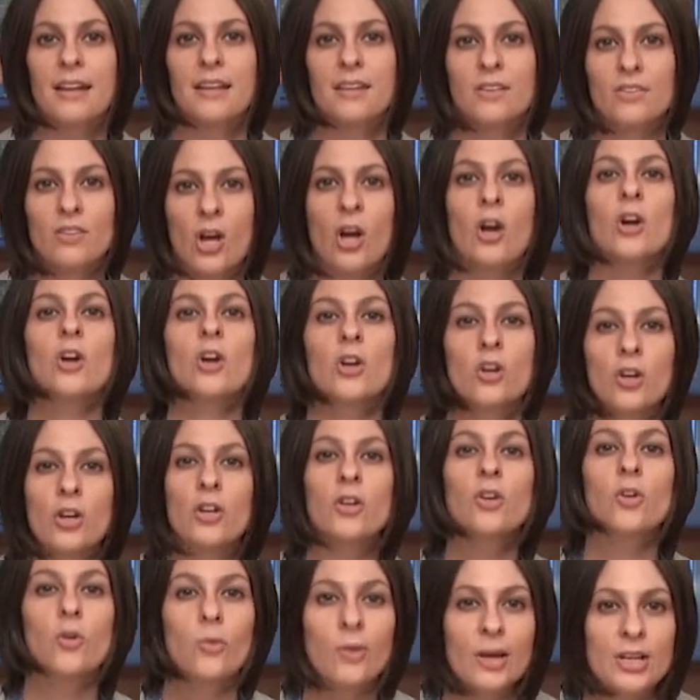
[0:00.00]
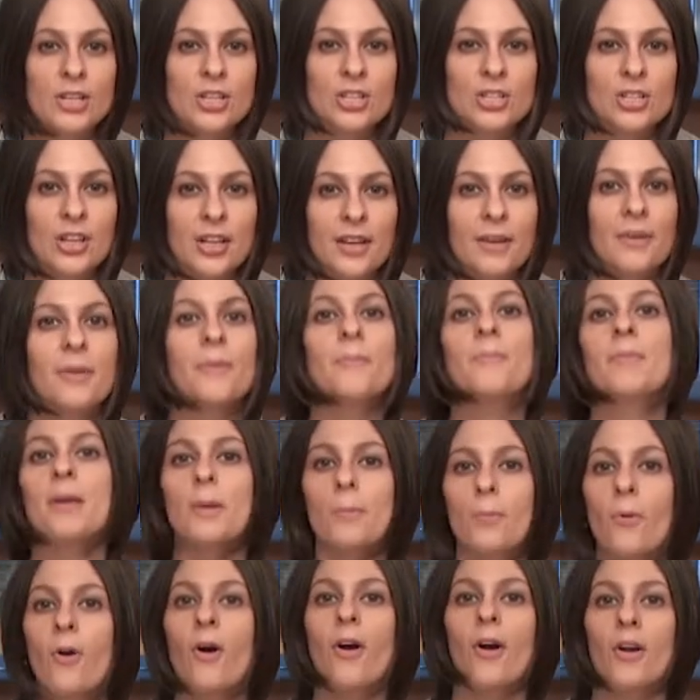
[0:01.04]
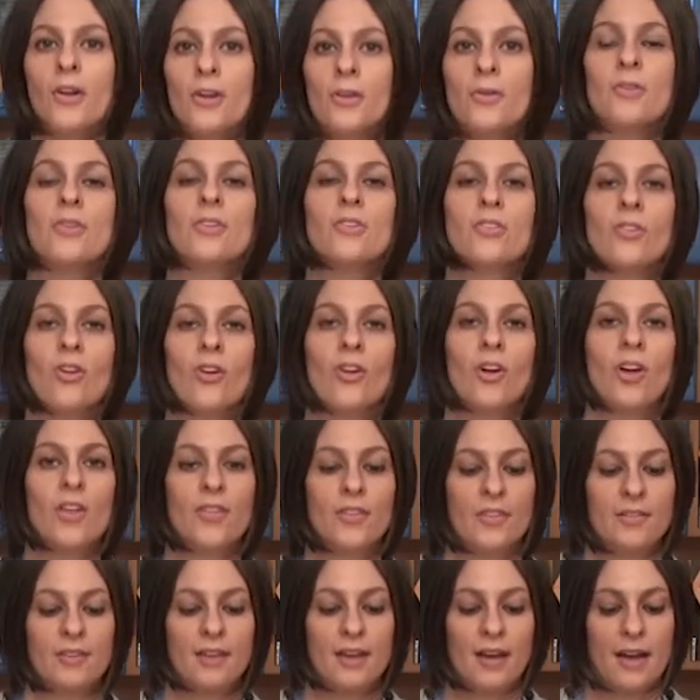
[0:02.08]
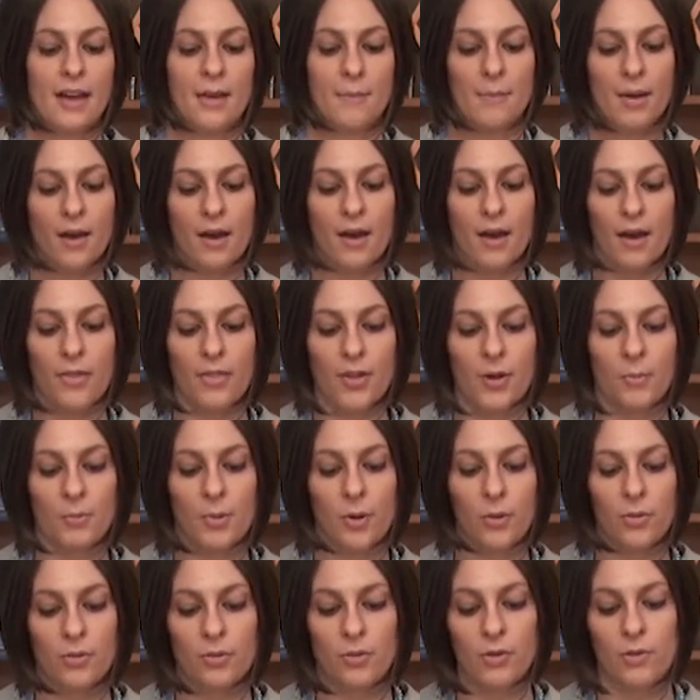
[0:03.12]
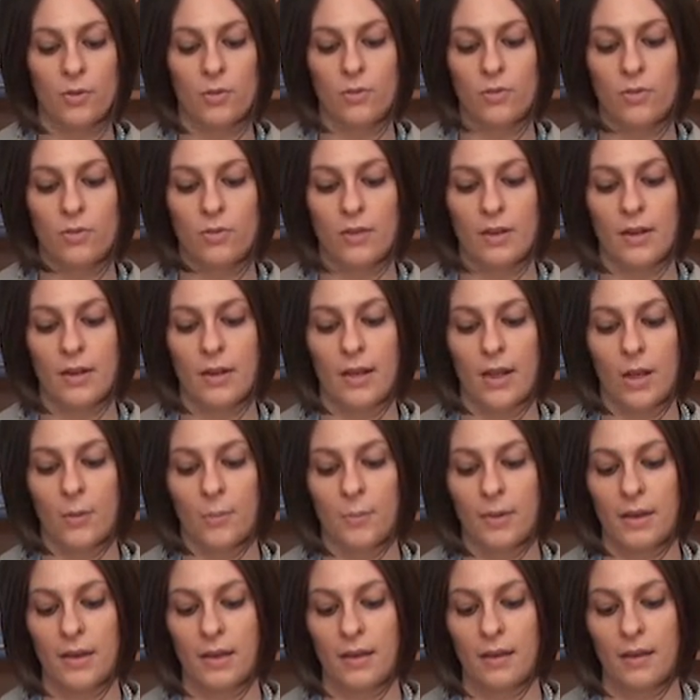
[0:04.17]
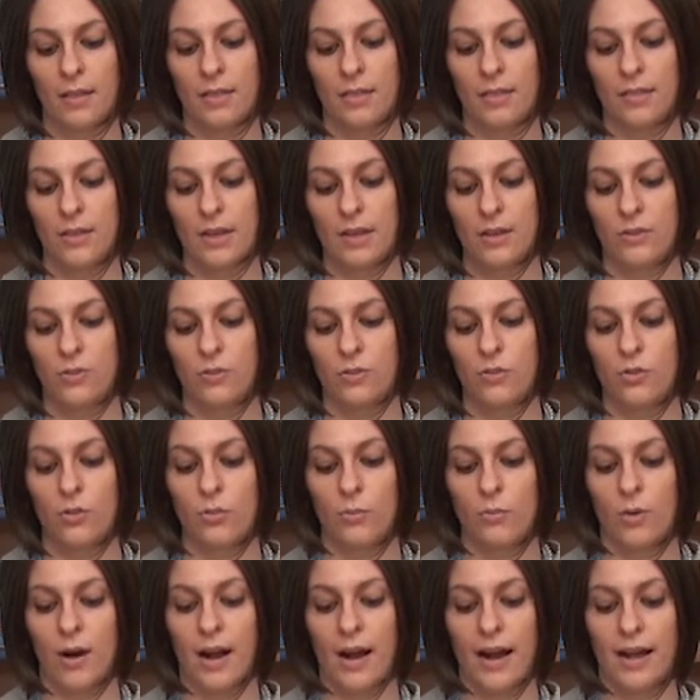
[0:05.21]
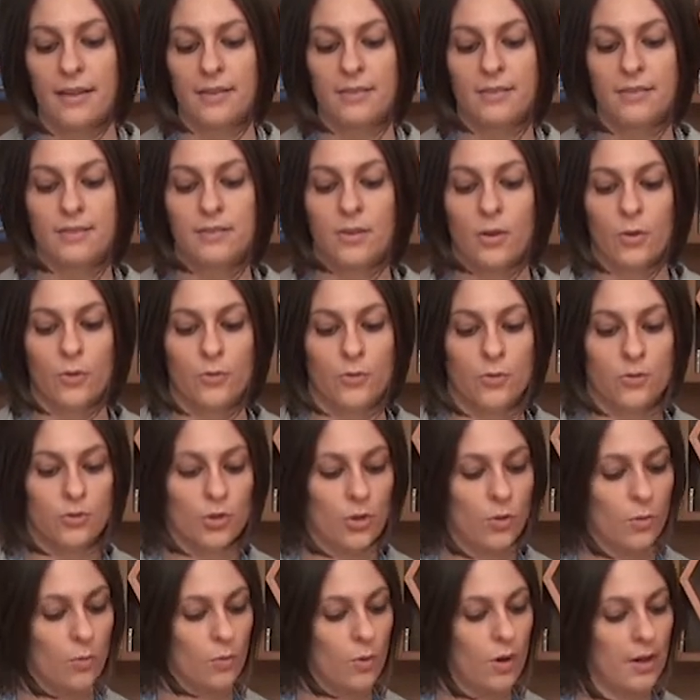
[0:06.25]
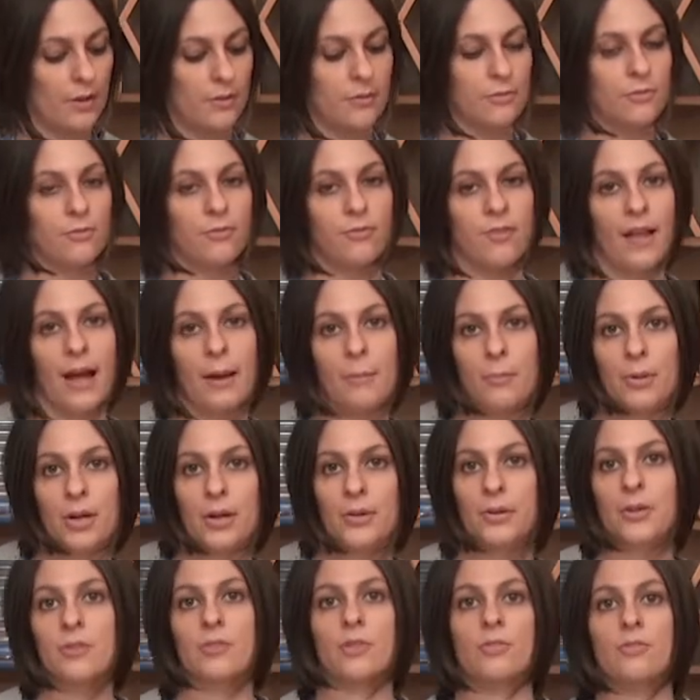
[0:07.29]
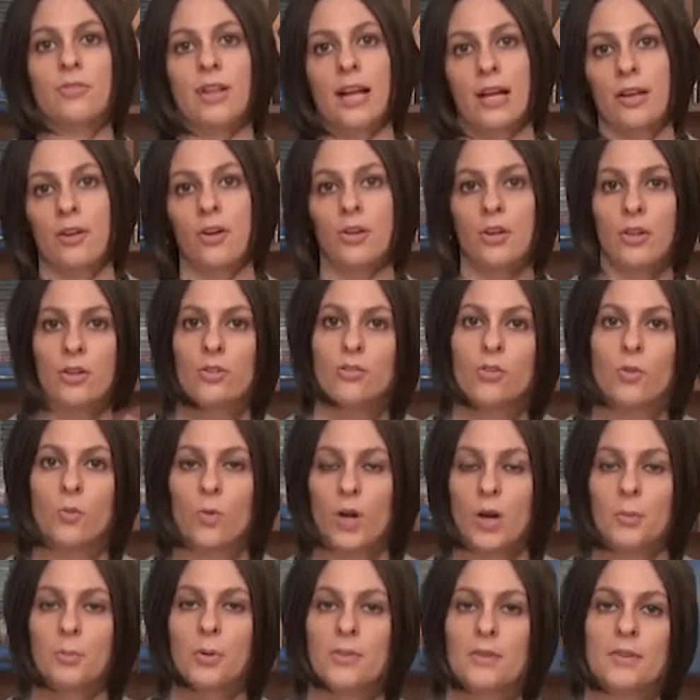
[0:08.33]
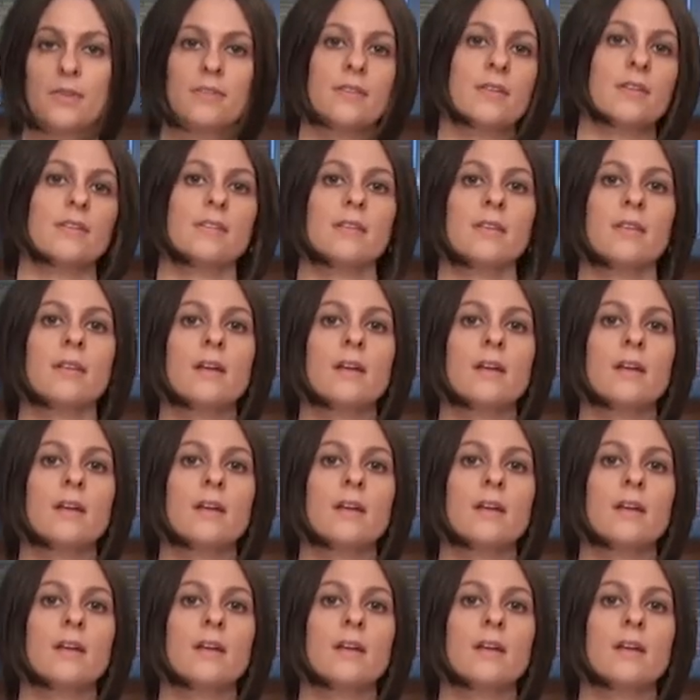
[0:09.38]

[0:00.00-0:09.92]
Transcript: is good question. People argue this all the time. They're both used in helping things to rise. So if you don't want flat brownies or flat cookies, you want to put these things in